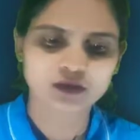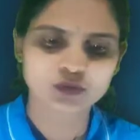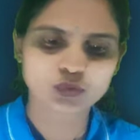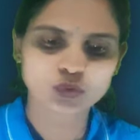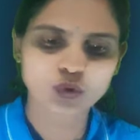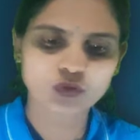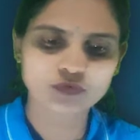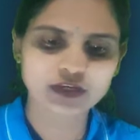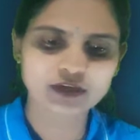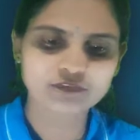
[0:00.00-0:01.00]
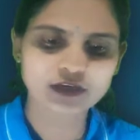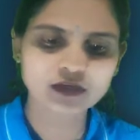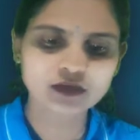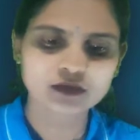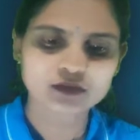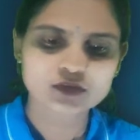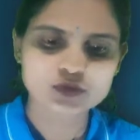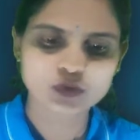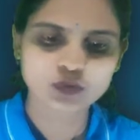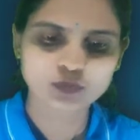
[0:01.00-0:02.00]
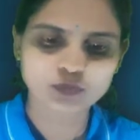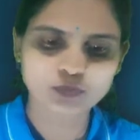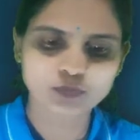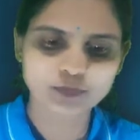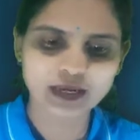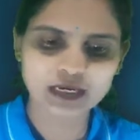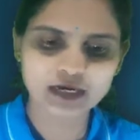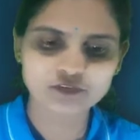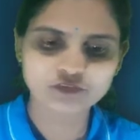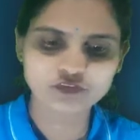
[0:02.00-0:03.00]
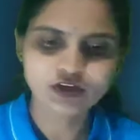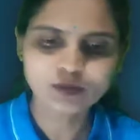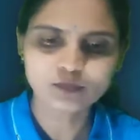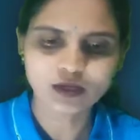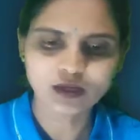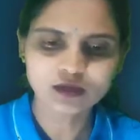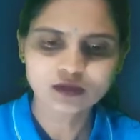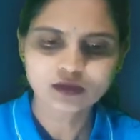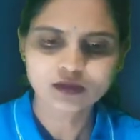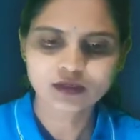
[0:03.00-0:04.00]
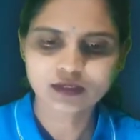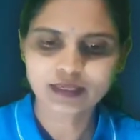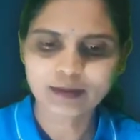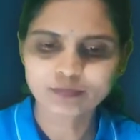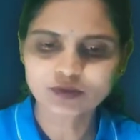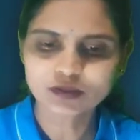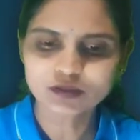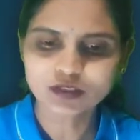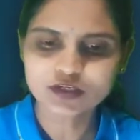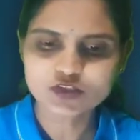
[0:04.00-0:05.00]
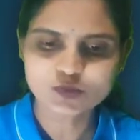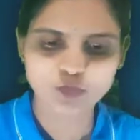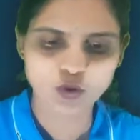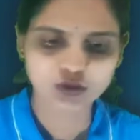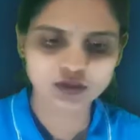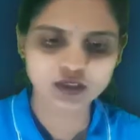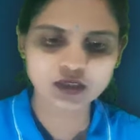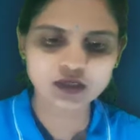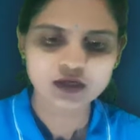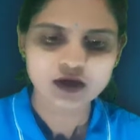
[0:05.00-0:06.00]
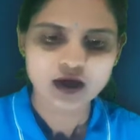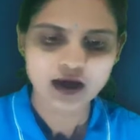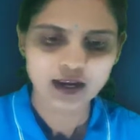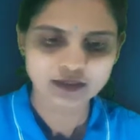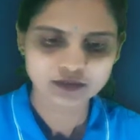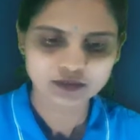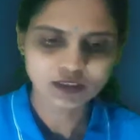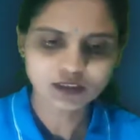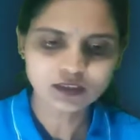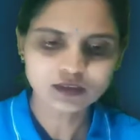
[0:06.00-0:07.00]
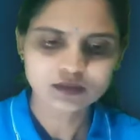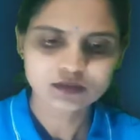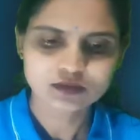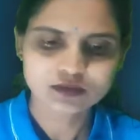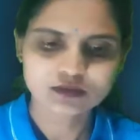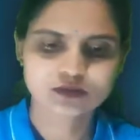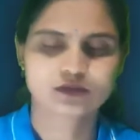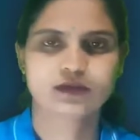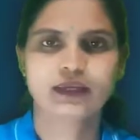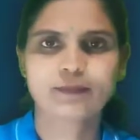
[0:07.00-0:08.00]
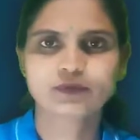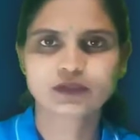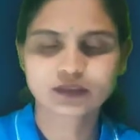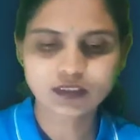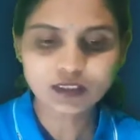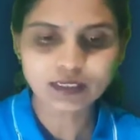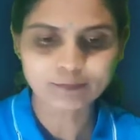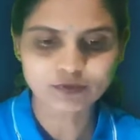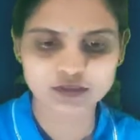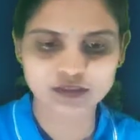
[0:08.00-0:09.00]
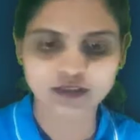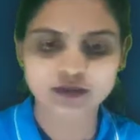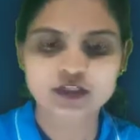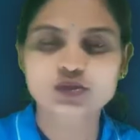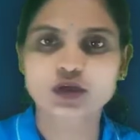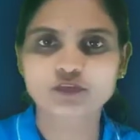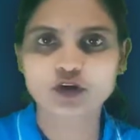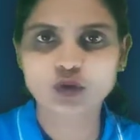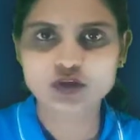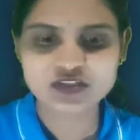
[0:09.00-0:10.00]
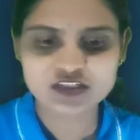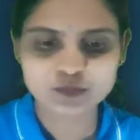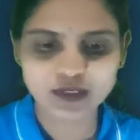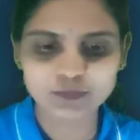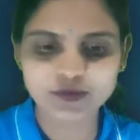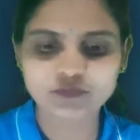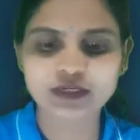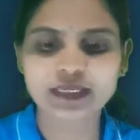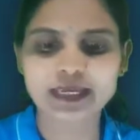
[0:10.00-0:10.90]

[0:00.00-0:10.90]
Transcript: you know very well. So male and female, here capital T, small t and T, capital T. So if a cross is made between